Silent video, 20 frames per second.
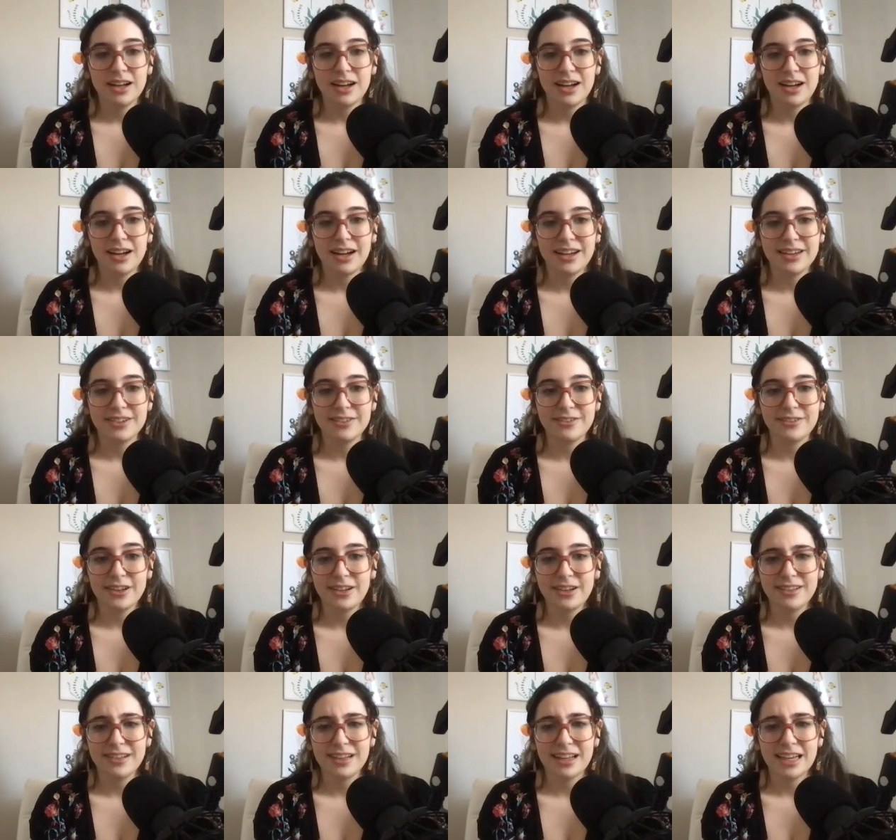I
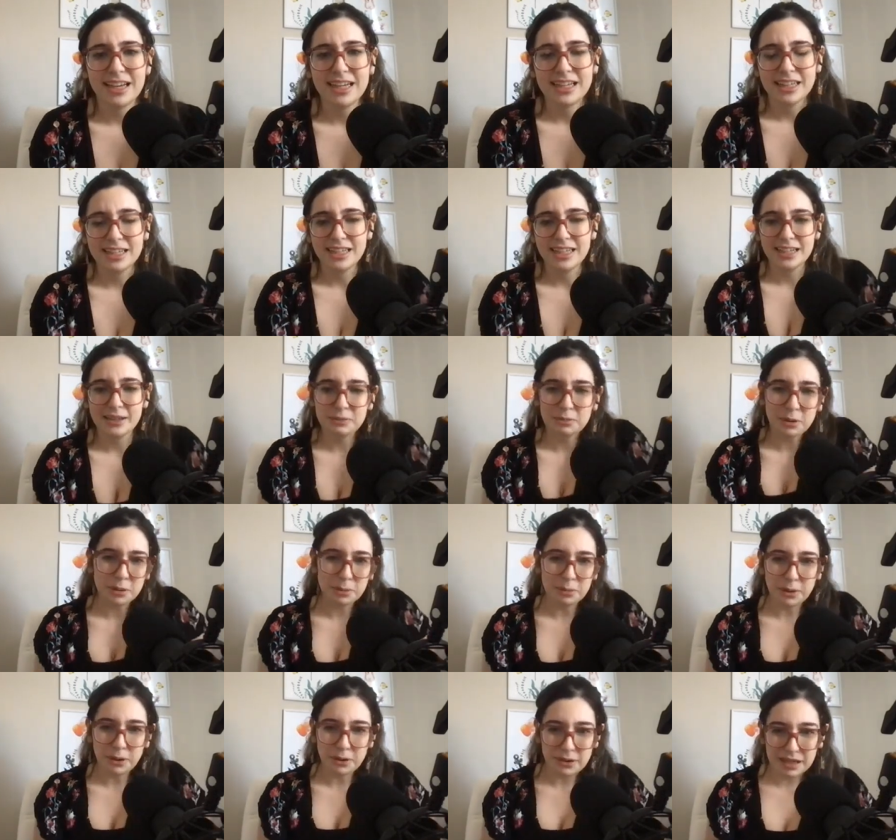felt like
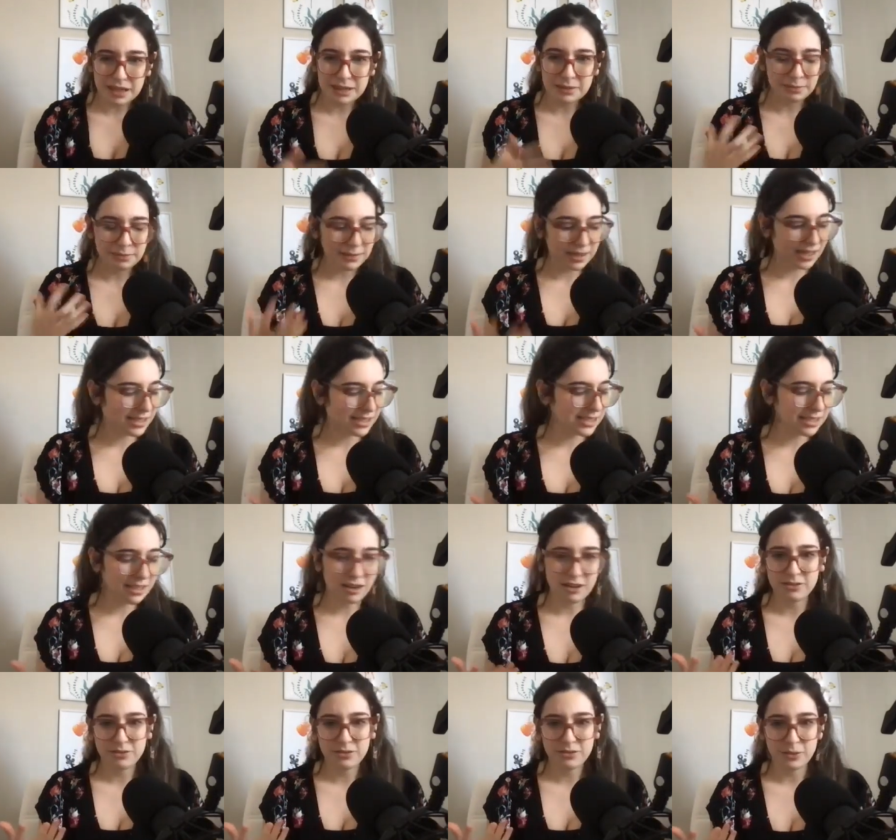promoting
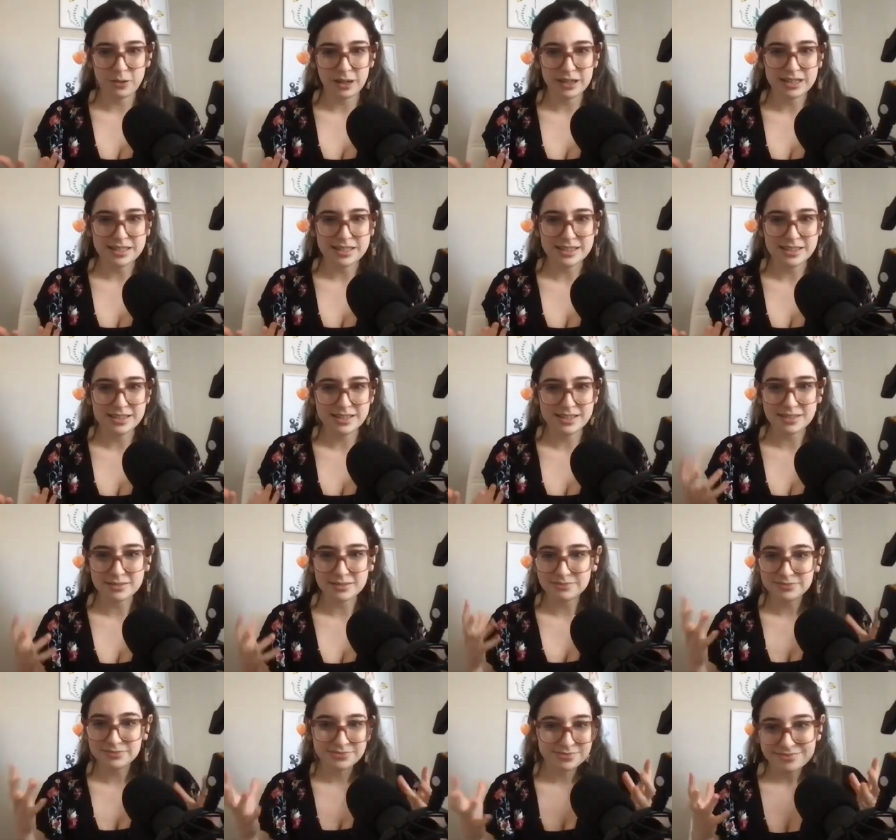myself was
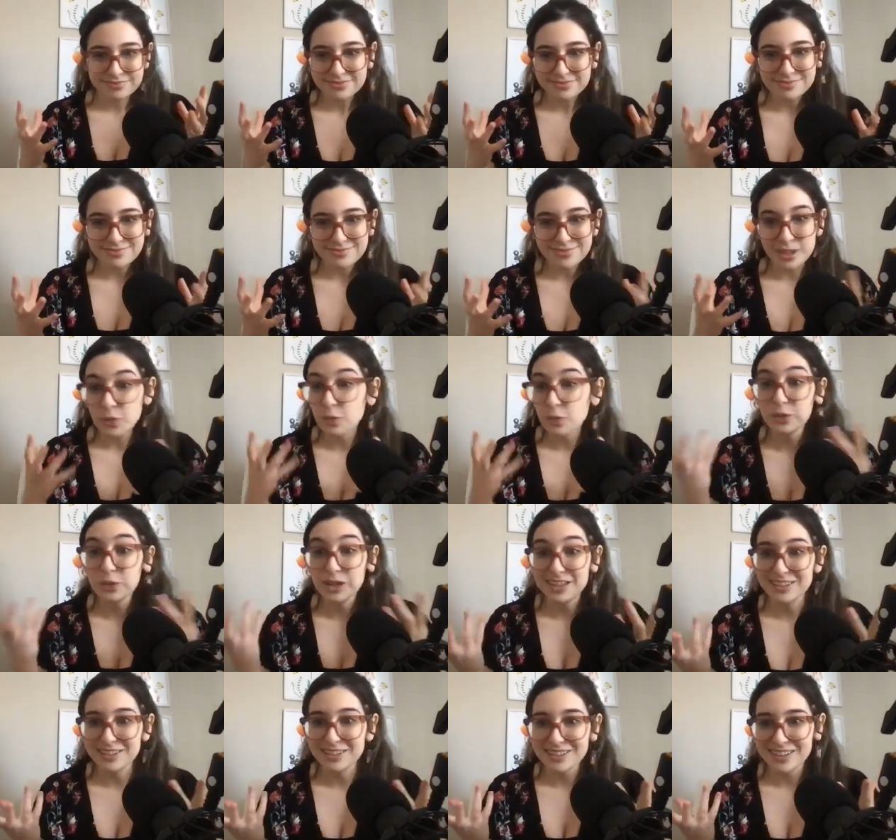
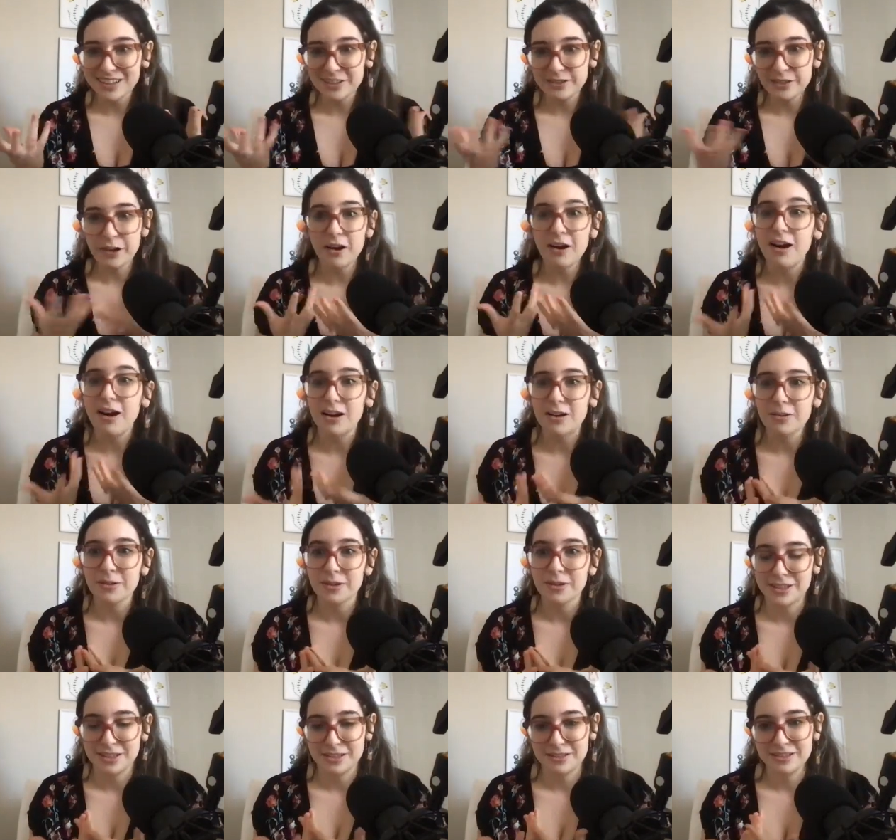weird. I felt
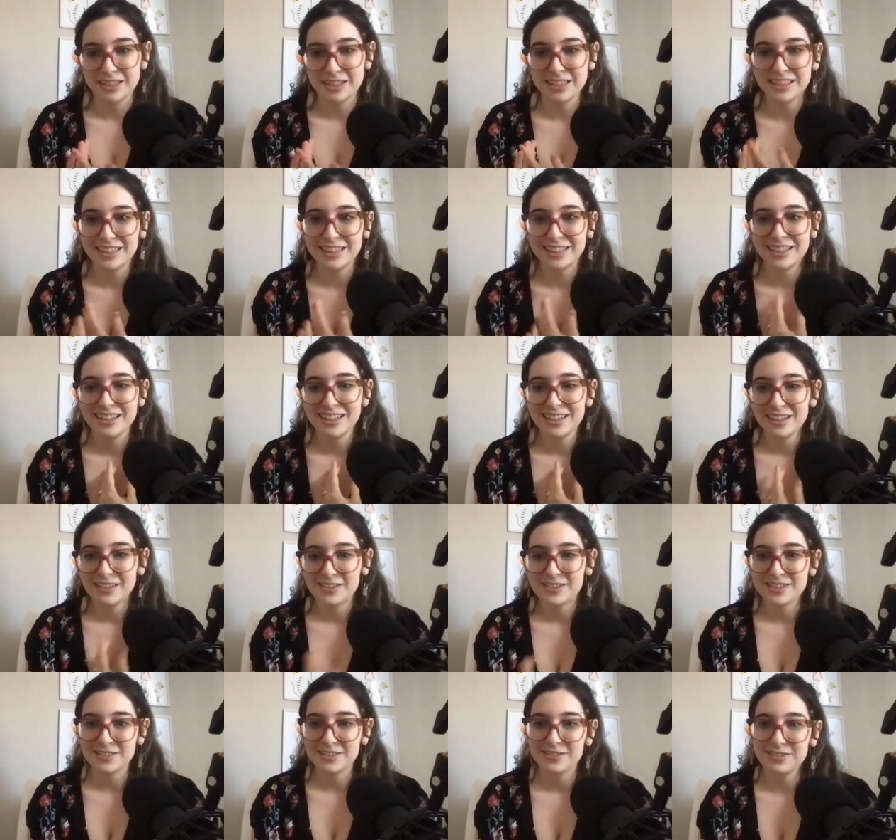awkward doing it,
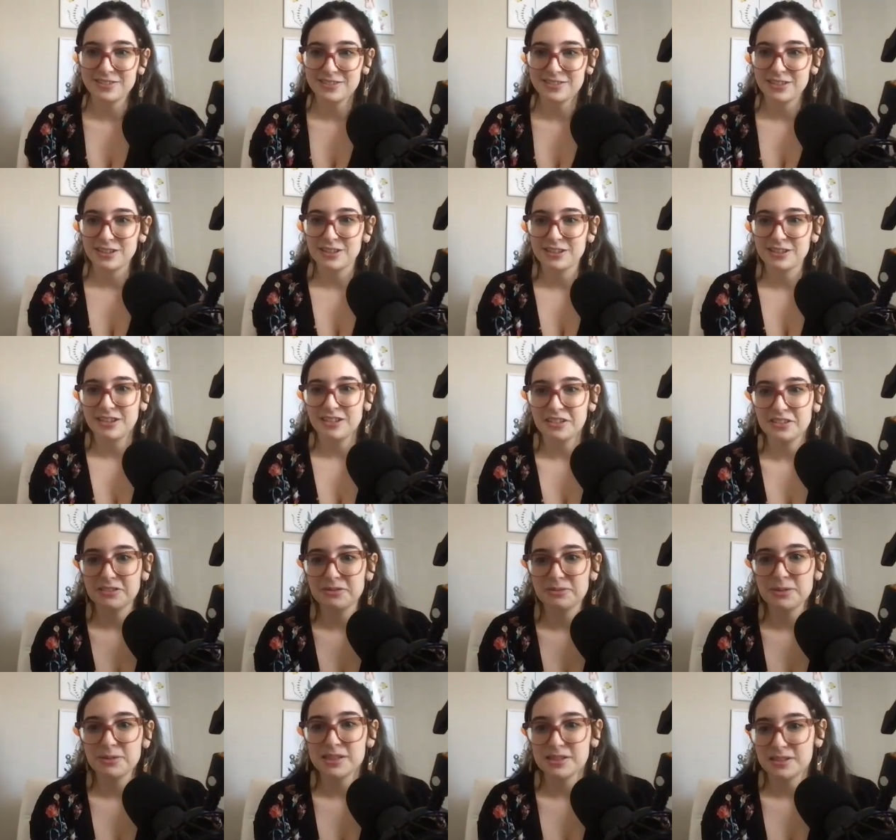which I've heard a lot
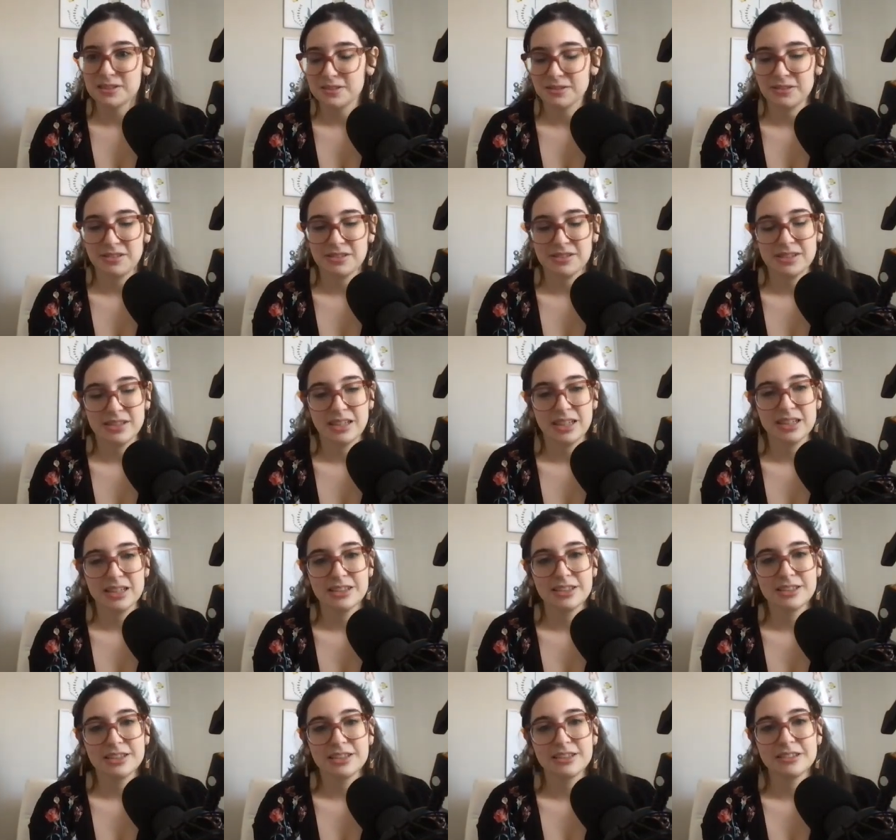of business owners say
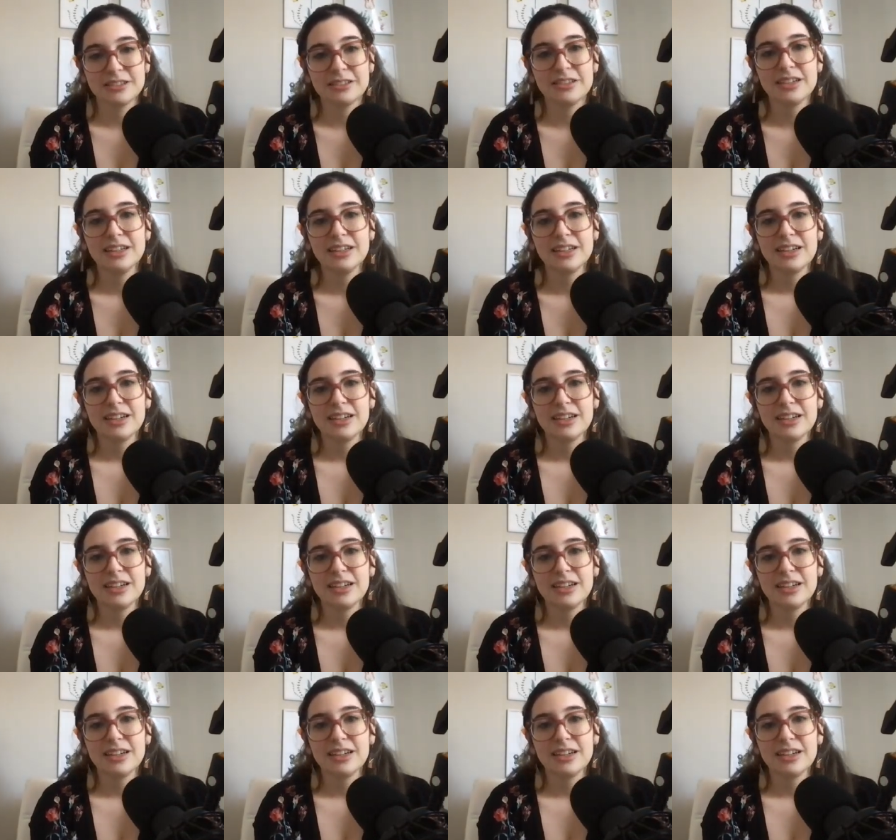too.